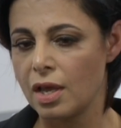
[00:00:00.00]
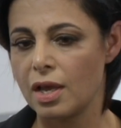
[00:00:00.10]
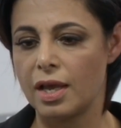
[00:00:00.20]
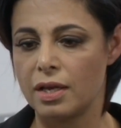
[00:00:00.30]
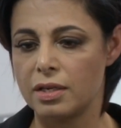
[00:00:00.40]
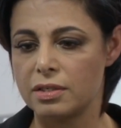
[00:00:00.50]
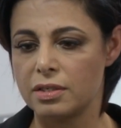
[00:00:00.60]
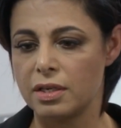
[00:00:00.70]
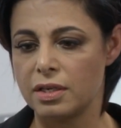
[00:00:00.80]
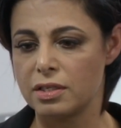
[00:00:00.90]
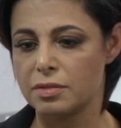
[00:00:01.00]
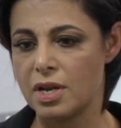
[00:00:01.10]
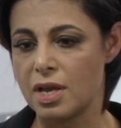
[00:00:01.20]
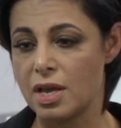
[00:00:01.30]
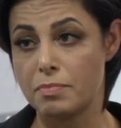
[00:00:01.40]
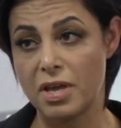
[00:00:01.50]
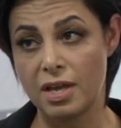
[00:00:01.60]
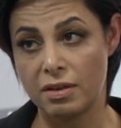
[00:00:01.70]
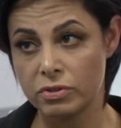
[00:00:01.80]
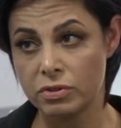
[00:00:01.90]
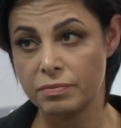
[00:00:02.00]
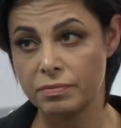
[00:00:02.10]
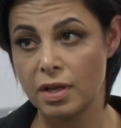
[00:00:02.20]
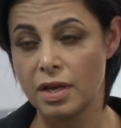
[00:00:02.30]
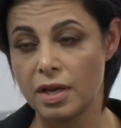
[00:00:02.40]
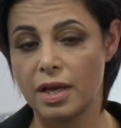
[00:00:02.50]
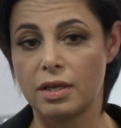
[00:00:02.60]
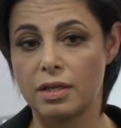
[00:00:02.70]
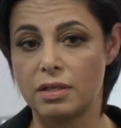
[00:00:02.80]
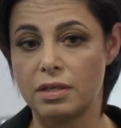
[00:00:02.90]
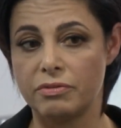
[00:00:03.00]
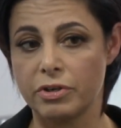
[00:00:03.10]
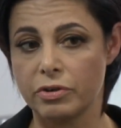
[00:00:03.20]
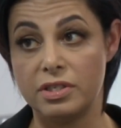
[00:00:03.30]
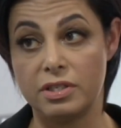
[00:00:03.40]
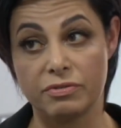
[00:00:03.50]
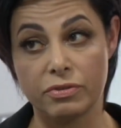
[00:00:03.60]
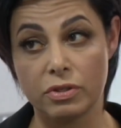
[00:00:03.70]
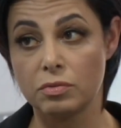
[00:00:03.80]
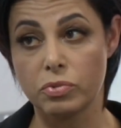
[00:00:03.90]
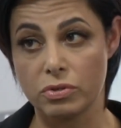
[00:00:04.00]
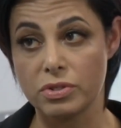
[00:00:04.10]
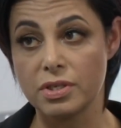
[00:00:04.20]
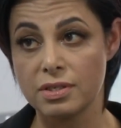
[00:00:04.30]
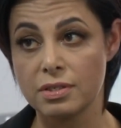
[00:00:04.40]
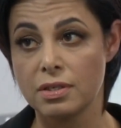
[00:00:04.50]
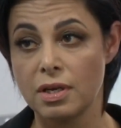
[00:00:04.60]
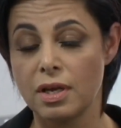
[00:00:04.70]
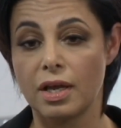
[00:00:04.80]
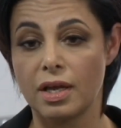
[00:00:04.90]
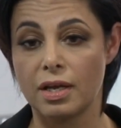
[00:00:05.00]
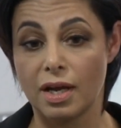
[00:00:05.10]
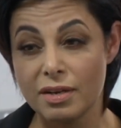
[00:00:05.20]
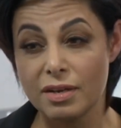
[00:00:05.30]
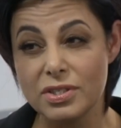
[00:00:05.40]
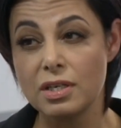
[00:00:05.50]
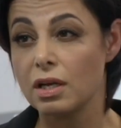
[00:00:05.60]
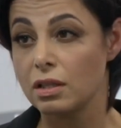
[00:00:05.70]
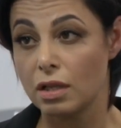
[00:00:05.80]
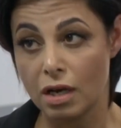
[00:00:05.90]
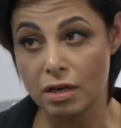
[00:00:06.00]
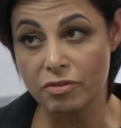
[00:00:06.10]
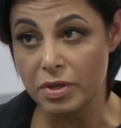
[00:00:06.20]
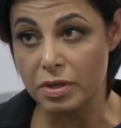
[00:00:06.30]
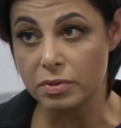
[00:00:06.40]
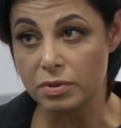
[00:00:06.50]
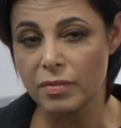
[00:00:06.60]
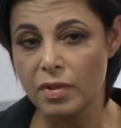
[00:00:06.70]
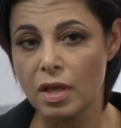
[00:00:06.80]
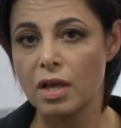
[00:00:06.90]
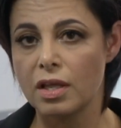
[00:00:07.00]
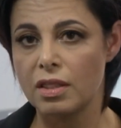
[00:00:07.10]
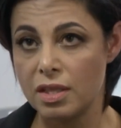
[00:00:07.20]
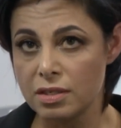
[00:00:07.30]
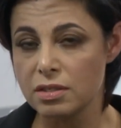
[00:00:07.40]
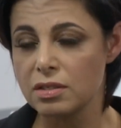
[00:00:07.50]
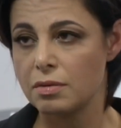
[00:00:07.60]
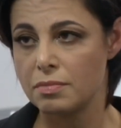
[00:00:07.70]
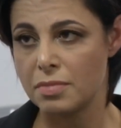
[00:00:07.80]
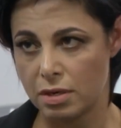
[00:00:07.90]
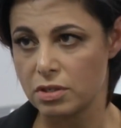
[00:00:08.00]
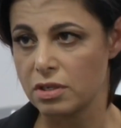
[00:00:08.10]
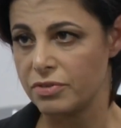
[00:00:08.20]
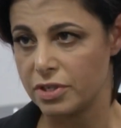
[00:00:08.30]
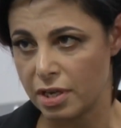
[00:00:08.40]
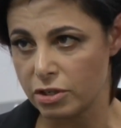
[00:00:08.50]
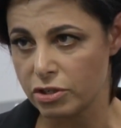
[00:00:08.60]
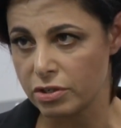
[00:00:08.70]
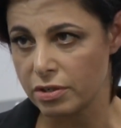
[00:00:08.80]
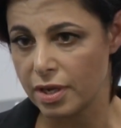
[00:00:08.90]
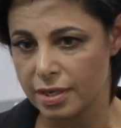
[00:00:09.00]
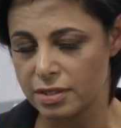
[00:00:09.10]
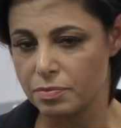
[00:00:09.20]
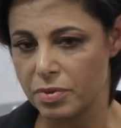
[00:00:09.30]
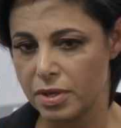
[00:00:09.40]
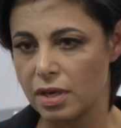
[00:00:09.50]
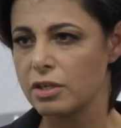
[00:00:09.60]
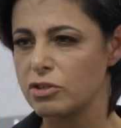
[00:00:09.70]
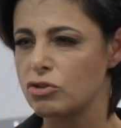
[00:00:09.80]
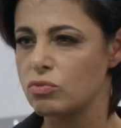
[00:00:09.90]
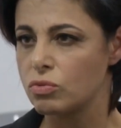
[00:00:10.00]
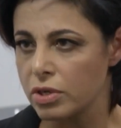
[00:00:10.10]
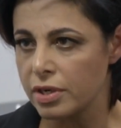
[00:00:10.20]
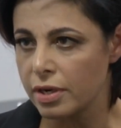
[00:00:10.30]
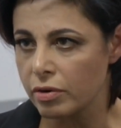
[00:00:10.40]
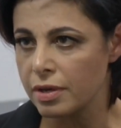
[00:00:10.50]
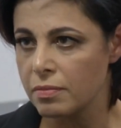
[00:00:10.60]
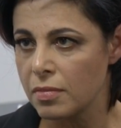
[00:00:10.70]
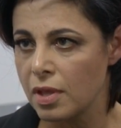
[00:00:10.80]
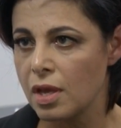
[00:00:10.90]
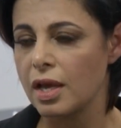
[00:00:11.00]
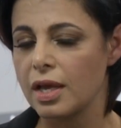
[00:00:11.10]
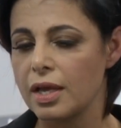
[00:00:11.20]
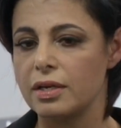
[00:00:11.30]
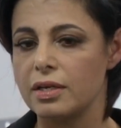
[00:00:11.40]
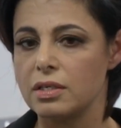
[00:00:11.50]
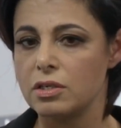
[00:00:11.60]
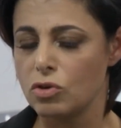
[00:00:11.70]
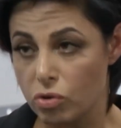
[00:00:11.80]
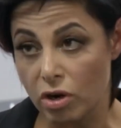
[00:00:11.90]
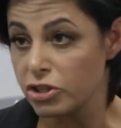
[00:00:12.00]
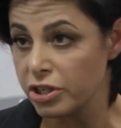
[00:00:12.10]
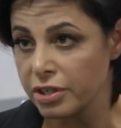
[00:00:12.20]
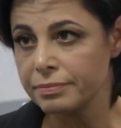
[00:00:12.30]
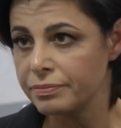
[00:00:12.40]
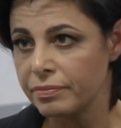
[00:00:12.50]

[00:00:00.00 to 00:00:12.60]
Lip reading: And it has been a painful and very difficult process. And I have seen a lot of people. This amount of attention has been extraordinary and crushing,